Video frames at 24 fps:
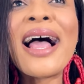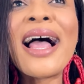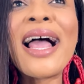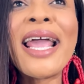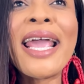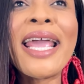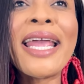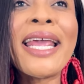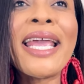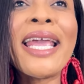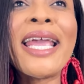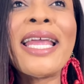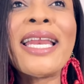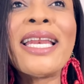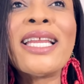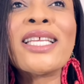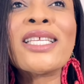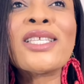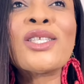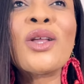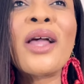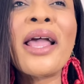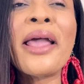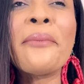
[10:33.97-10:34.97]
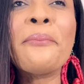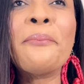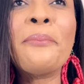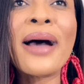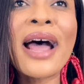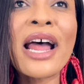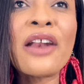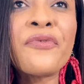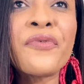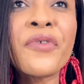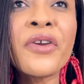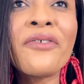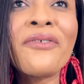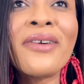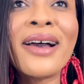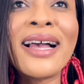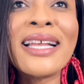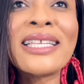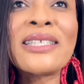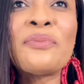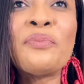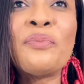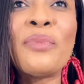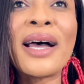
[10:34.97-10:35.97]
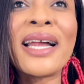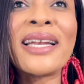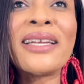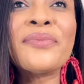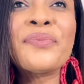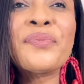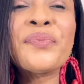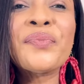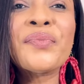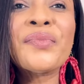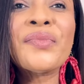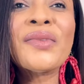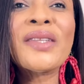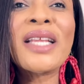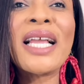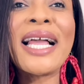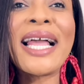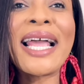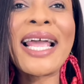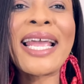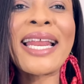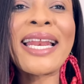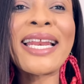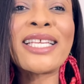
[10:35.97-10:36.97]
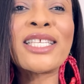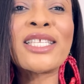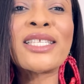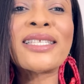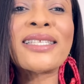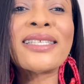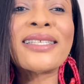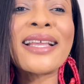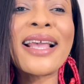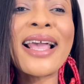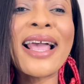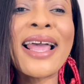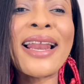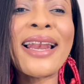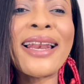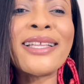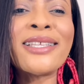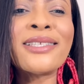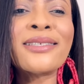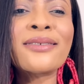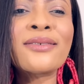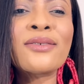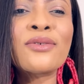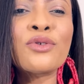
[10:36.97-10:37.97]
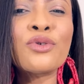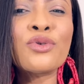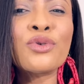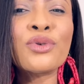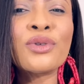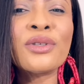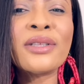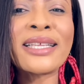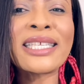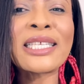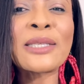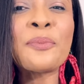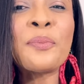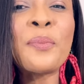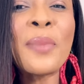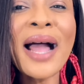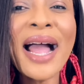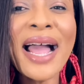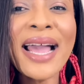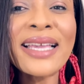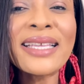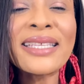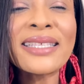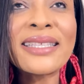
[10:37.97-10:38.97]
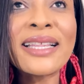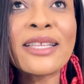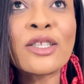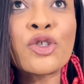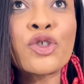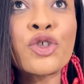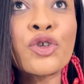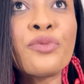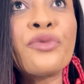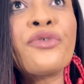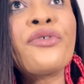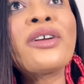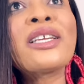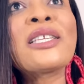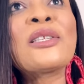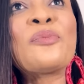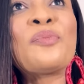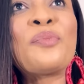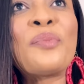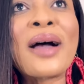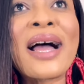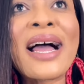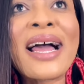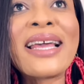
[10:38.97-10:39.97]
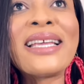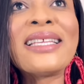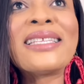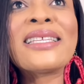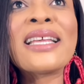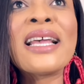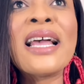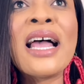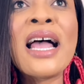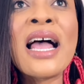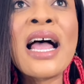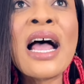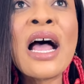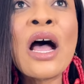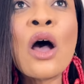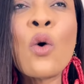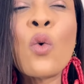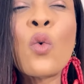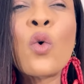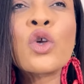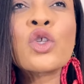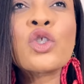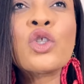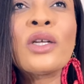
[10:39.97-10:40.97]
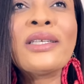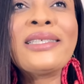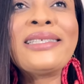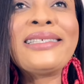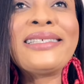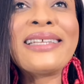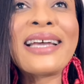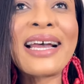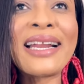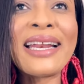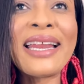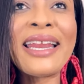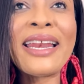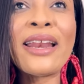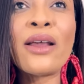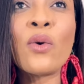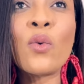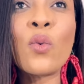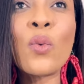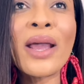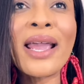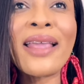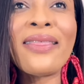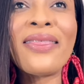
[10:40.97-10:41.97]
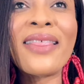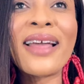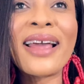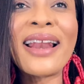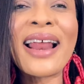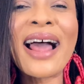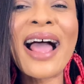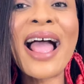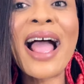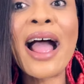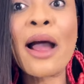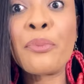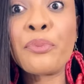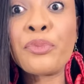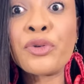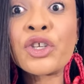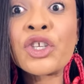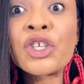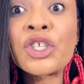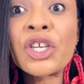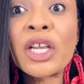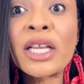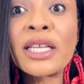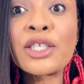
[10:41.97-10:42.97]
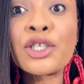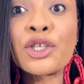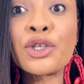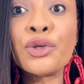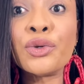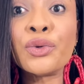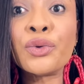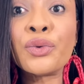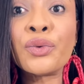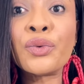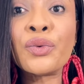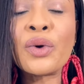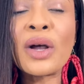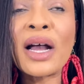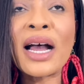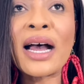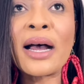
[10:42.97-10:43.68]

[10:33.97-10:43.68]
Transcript: It is not a bad fragrance, but it is a little, the turmeric spice was not done in a way that I appreciate, you know,